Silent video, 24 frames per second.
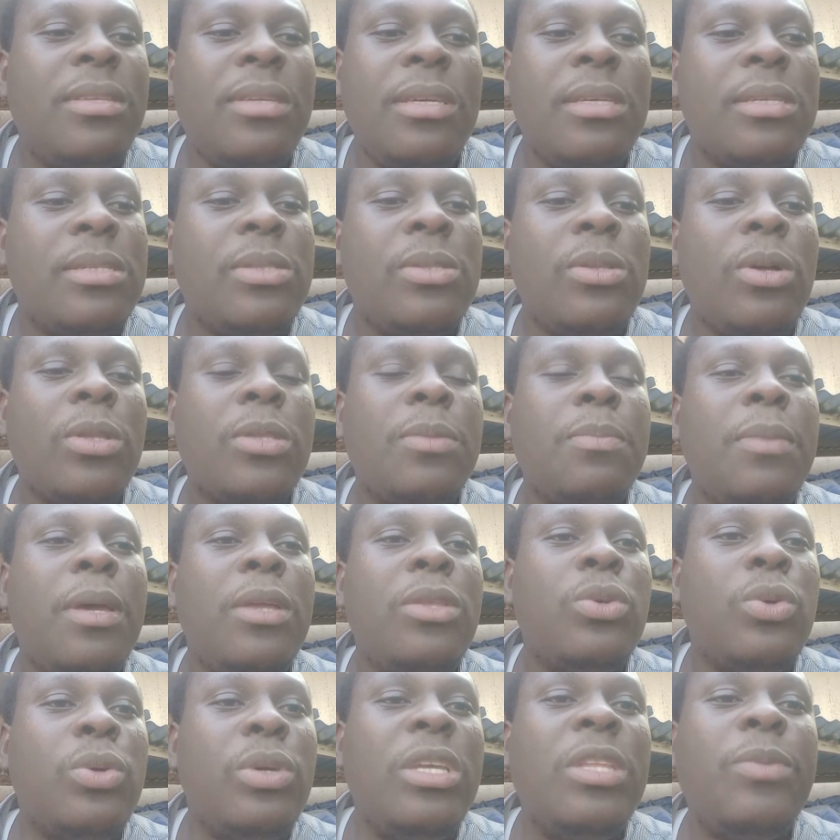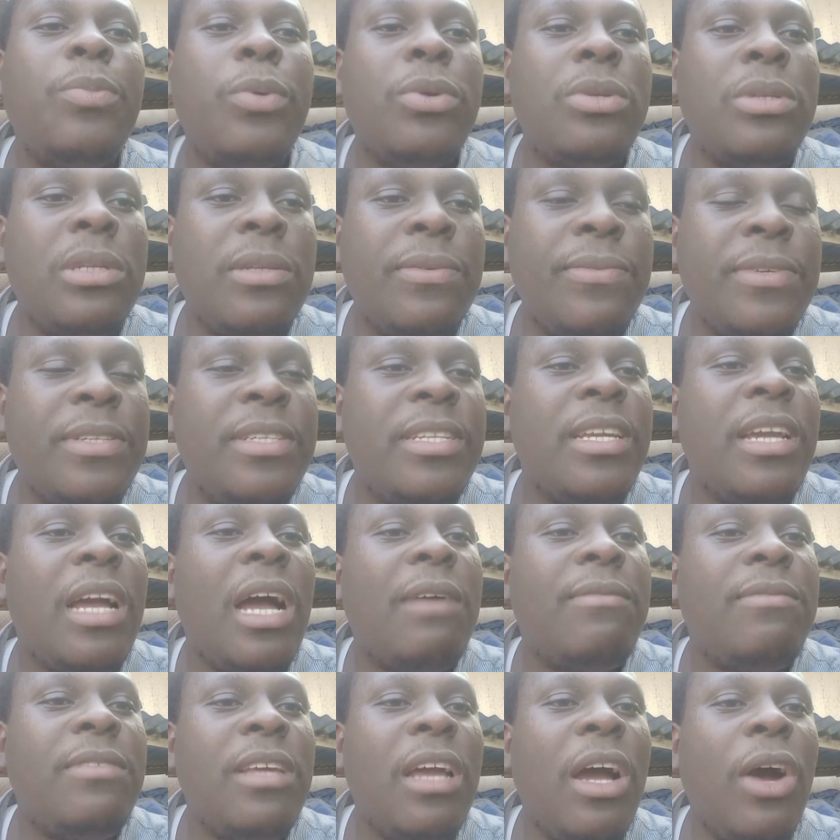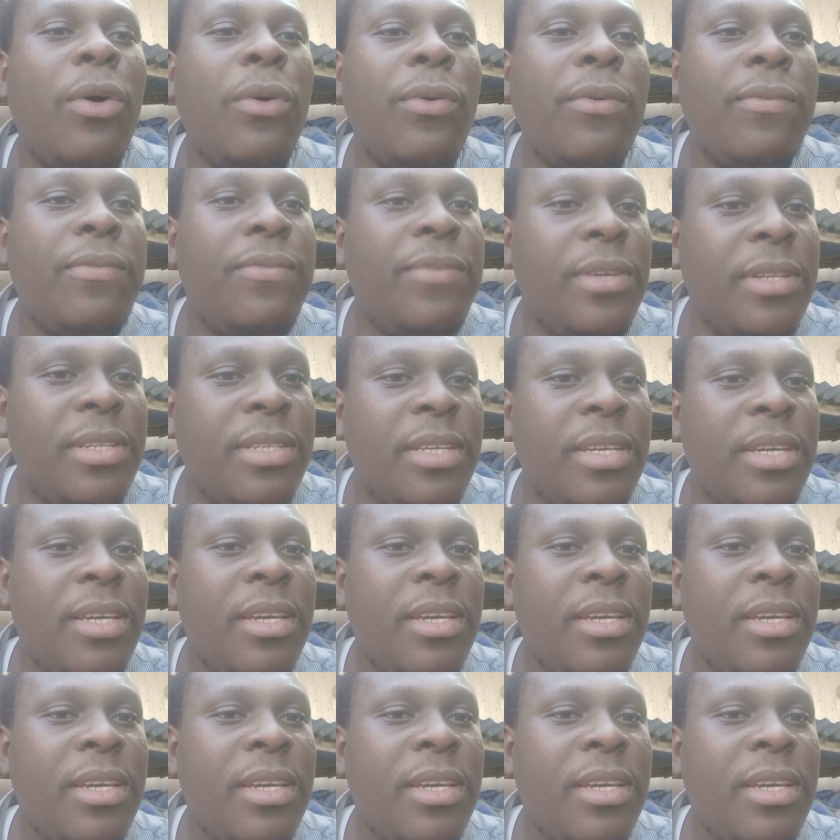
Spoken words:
is not meant to eat poultry feed. They have their own feed.